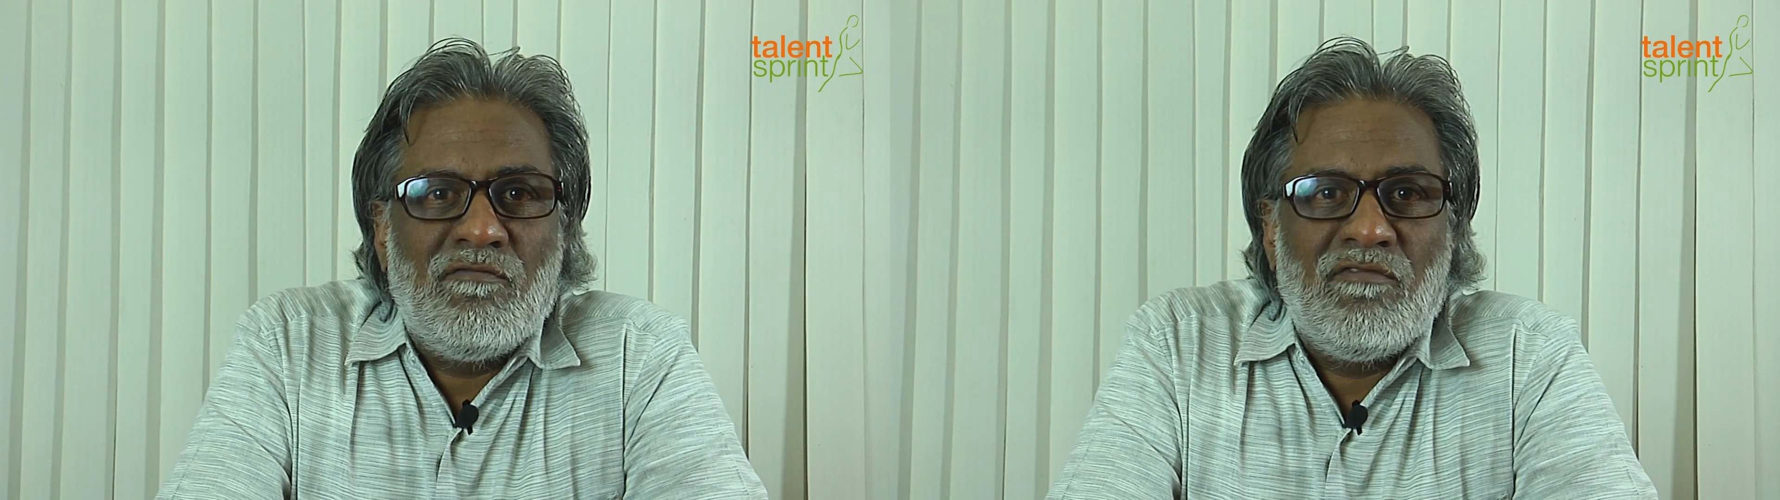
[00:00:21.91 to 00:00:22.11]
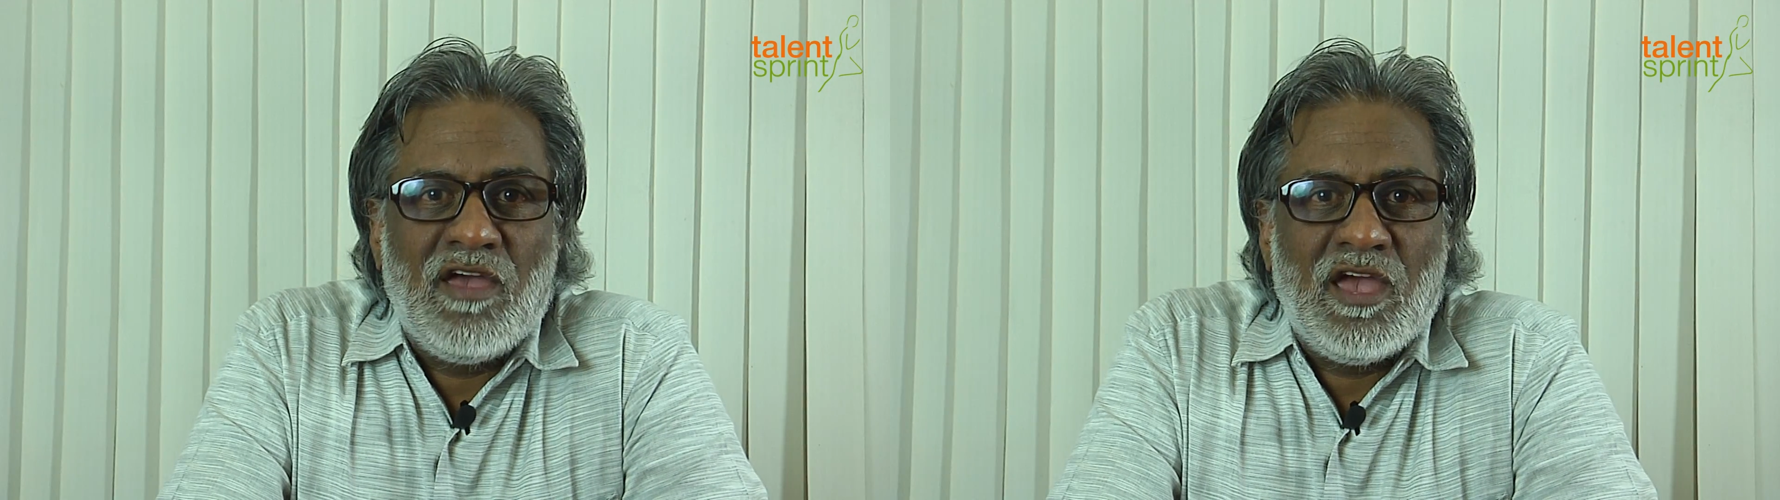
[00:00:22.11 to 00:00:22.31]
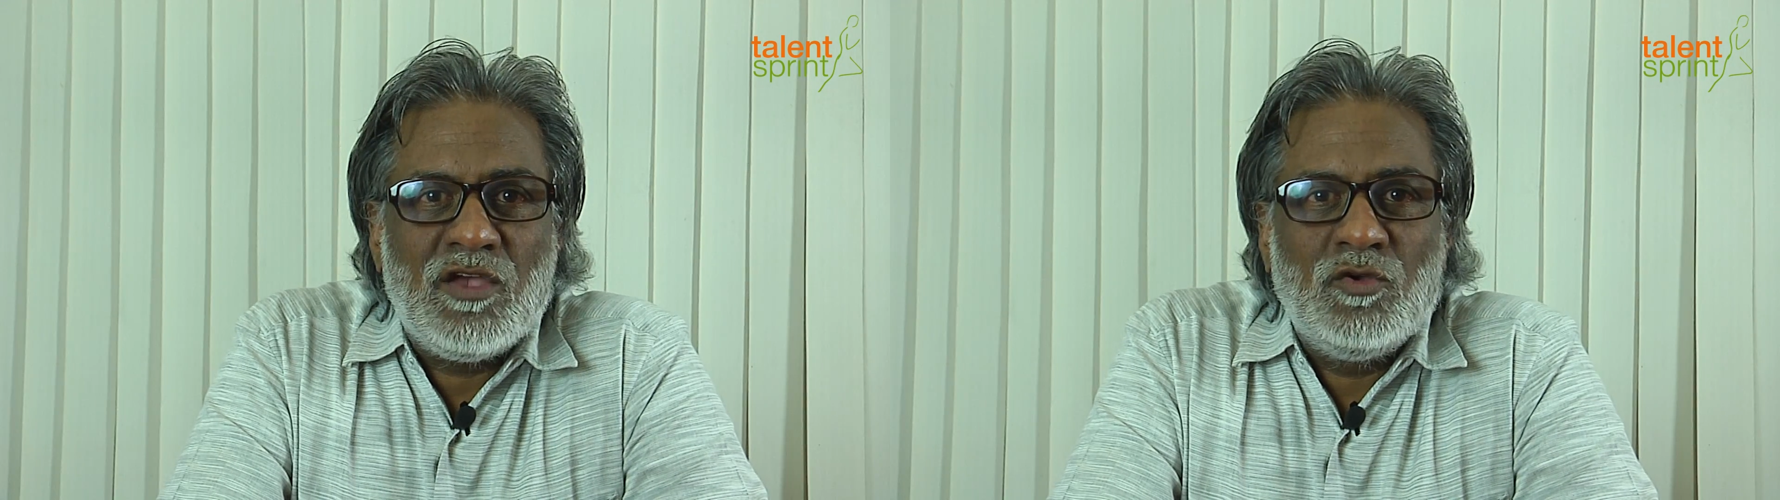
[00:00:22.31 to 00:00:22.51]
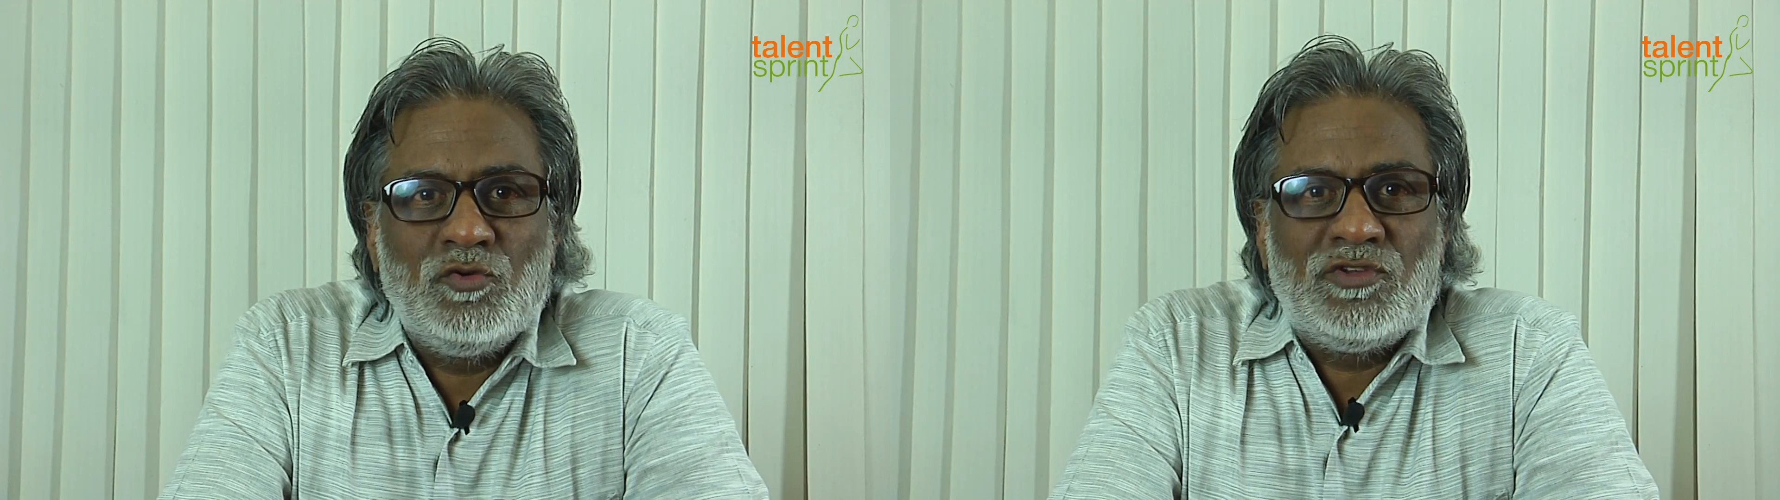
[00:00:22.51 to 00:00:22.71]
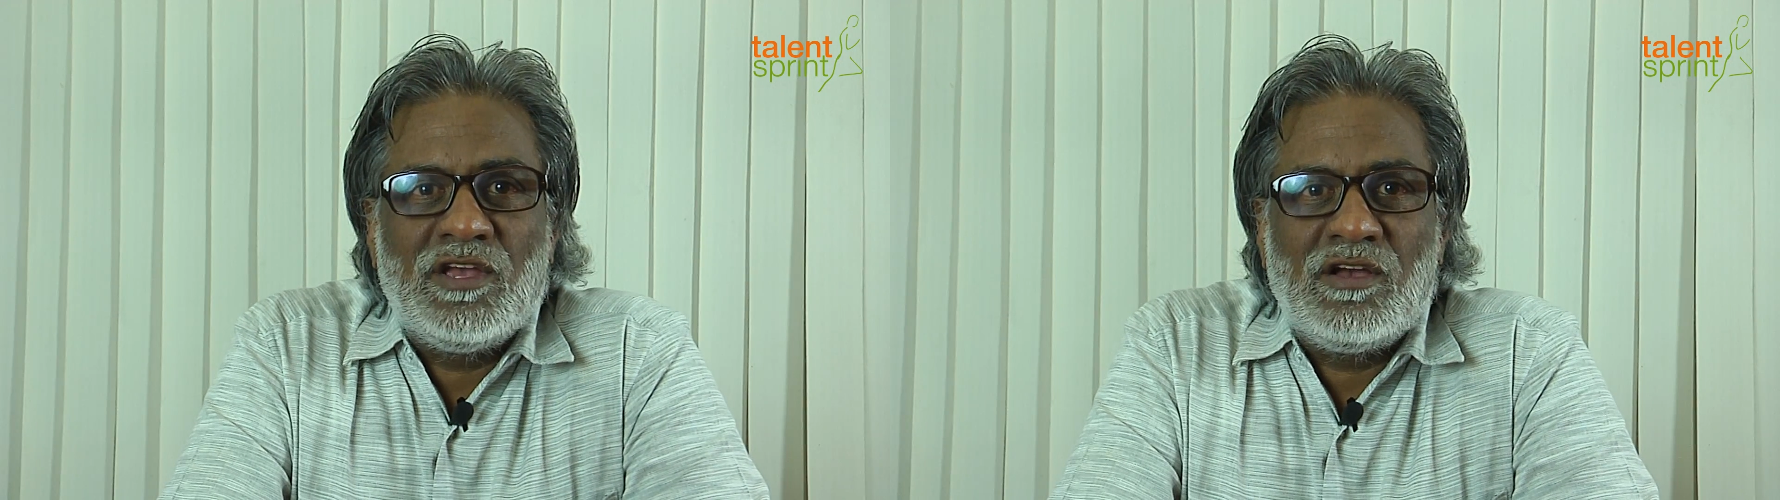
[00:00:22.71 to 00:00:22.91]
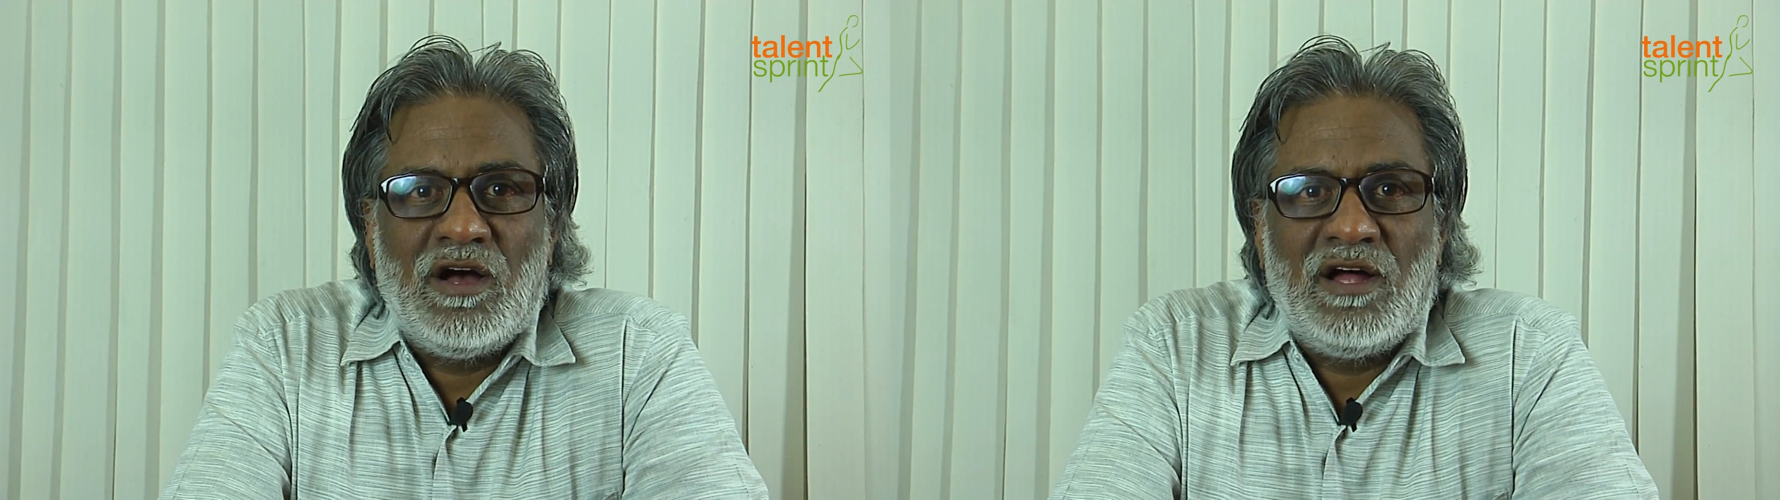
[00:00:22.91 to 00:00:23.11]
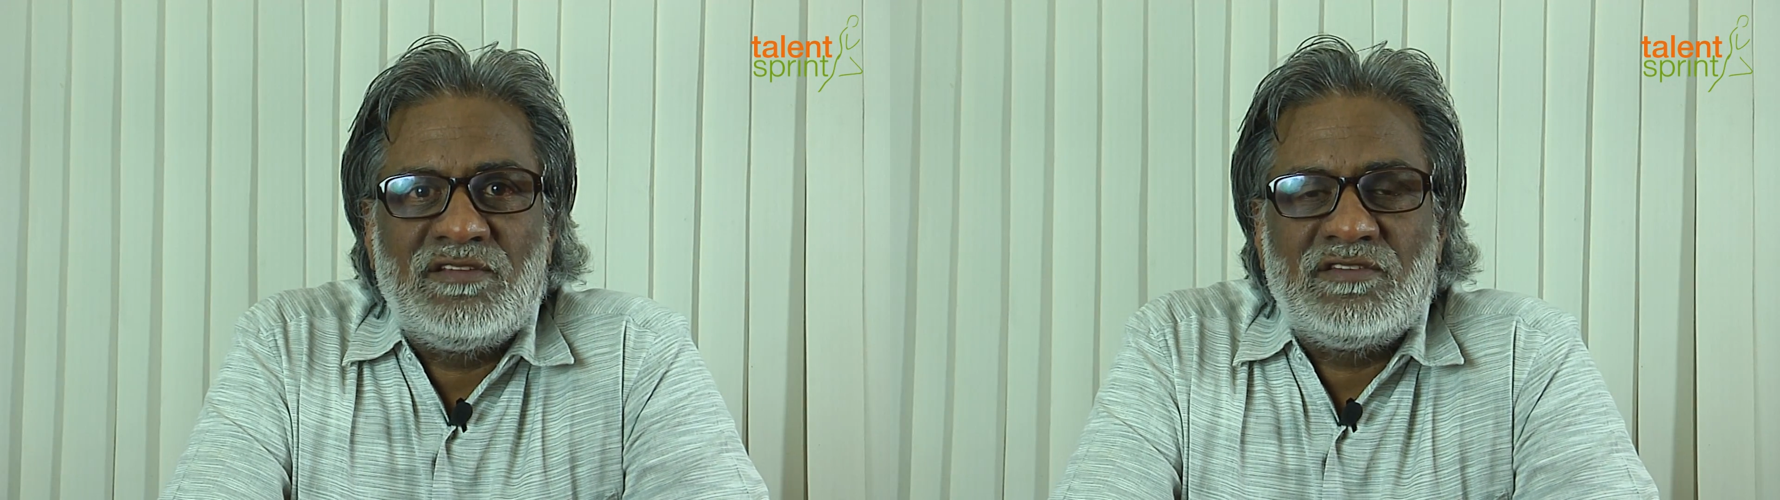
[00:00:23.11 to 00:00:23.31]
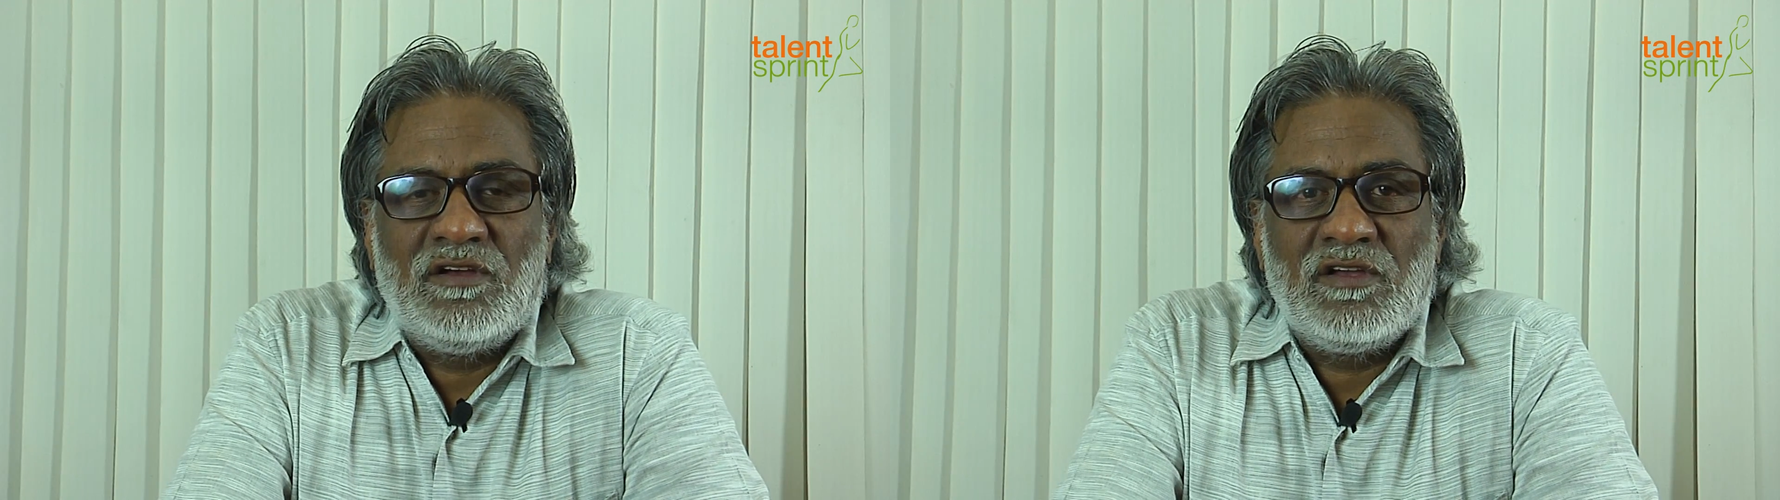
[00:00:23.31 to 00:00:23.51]
way using
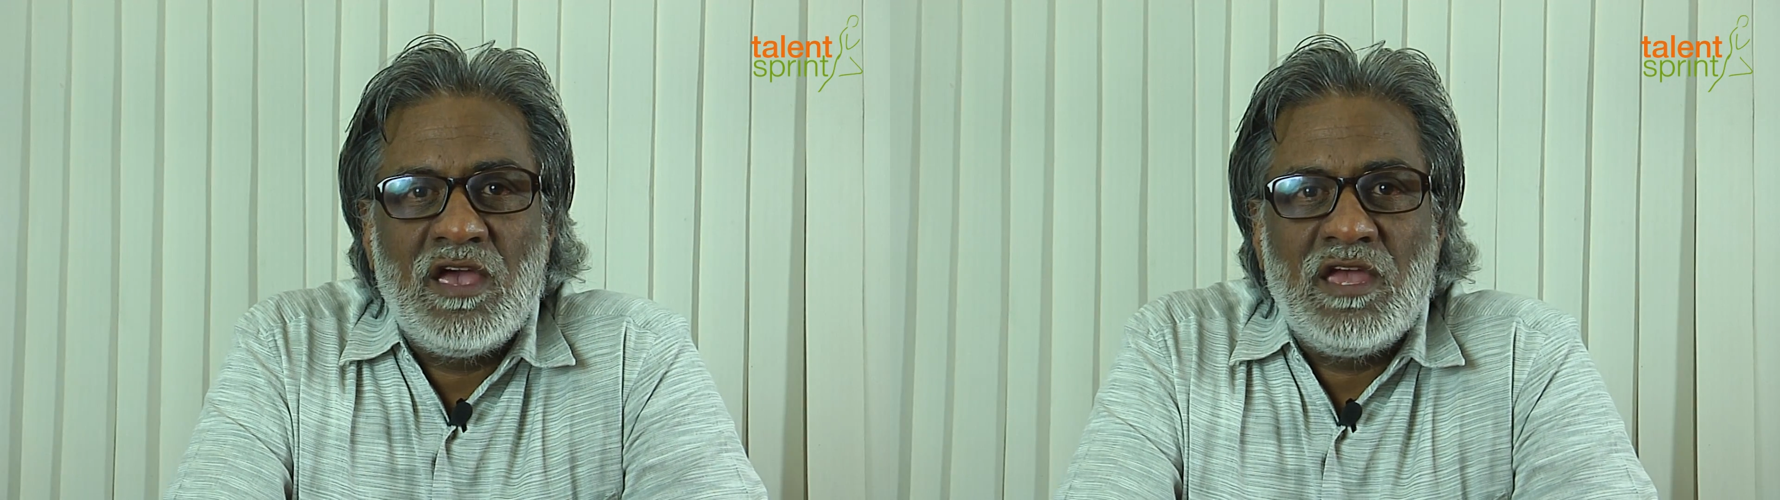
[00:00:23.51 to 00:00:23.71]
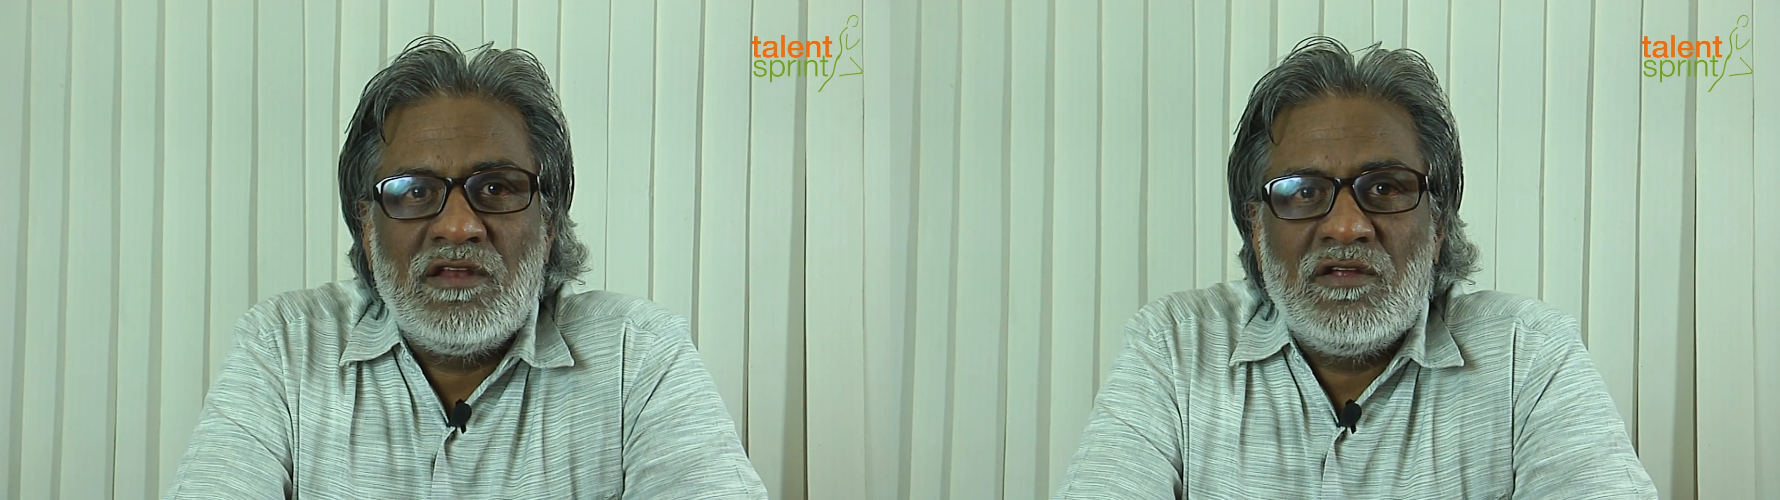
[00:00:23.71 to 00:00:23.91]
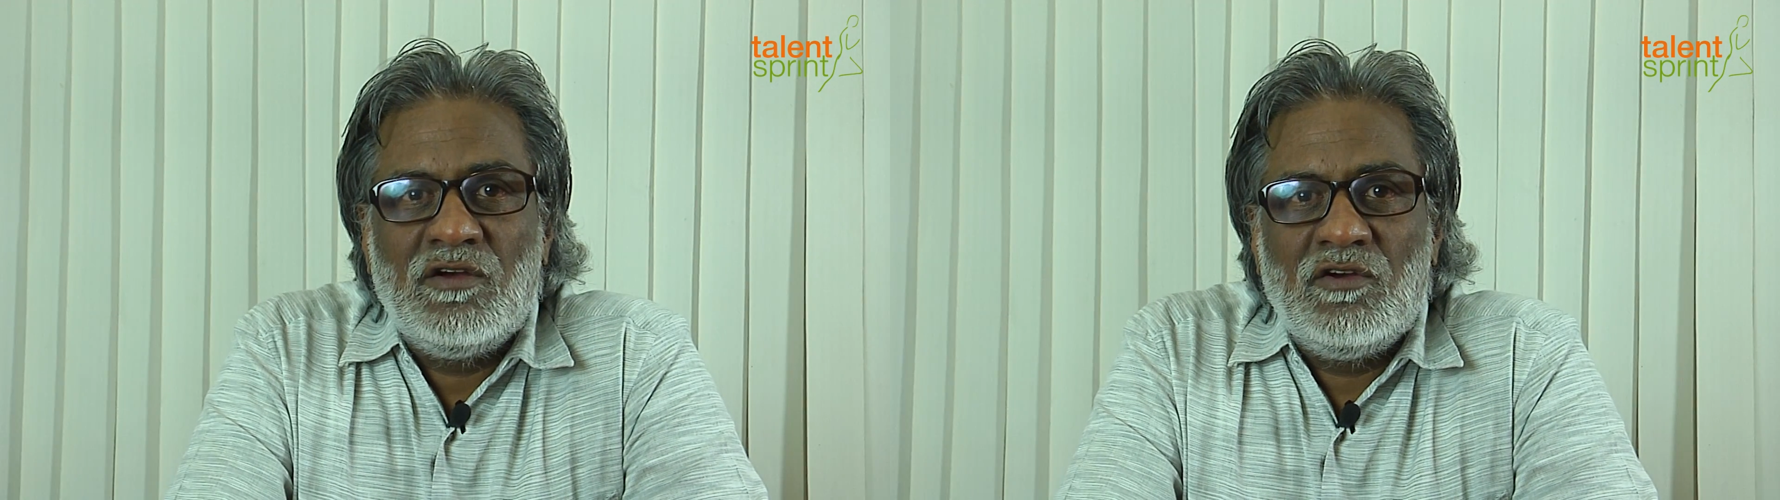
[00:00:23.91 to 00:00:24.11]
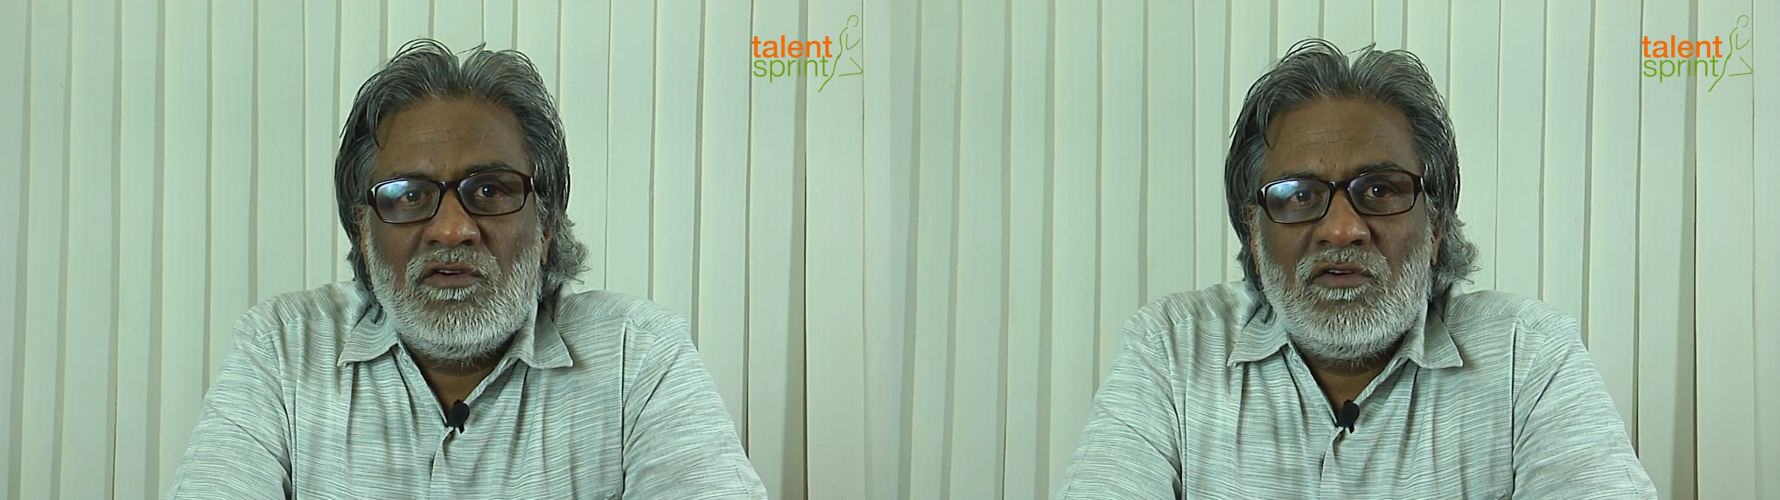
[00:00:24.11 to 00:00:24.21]
cards again